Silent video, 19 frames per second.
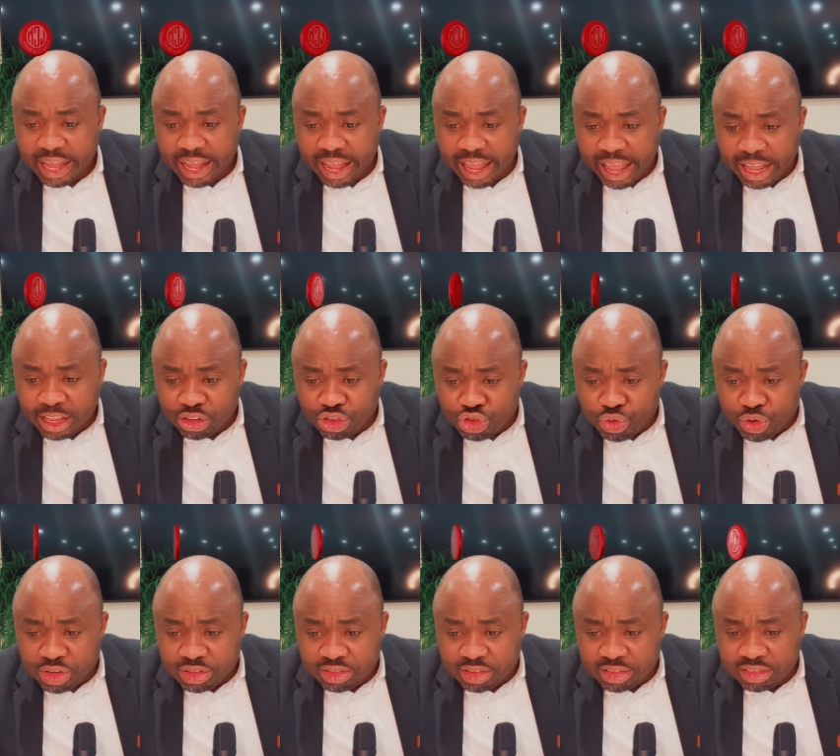entry
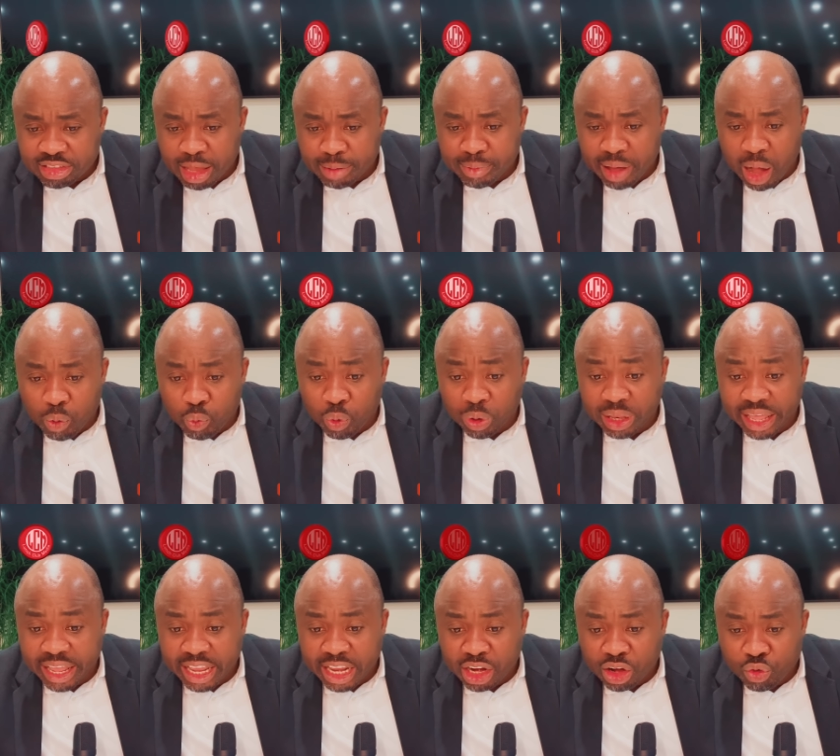system and will
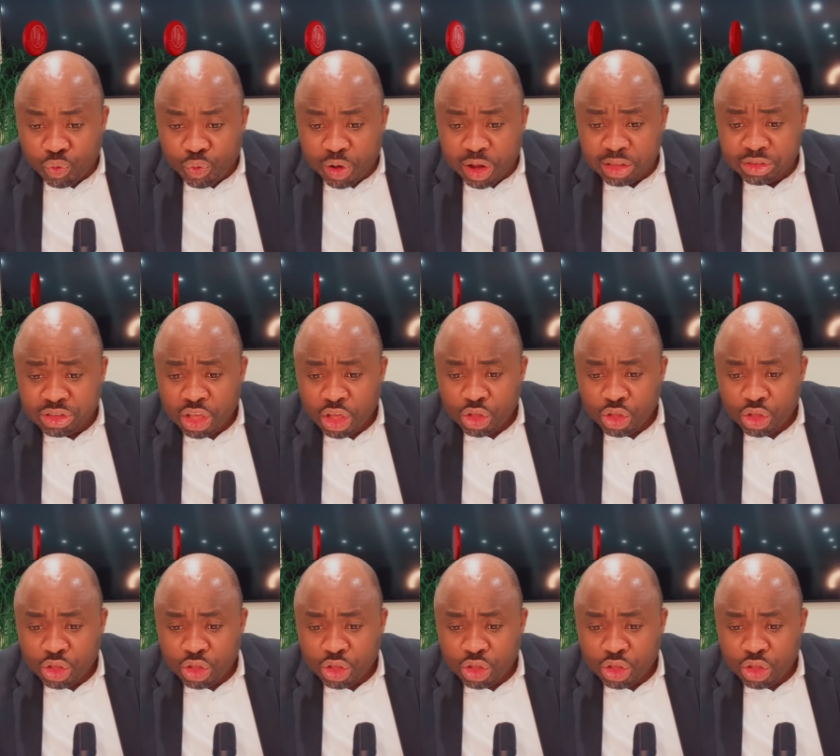increase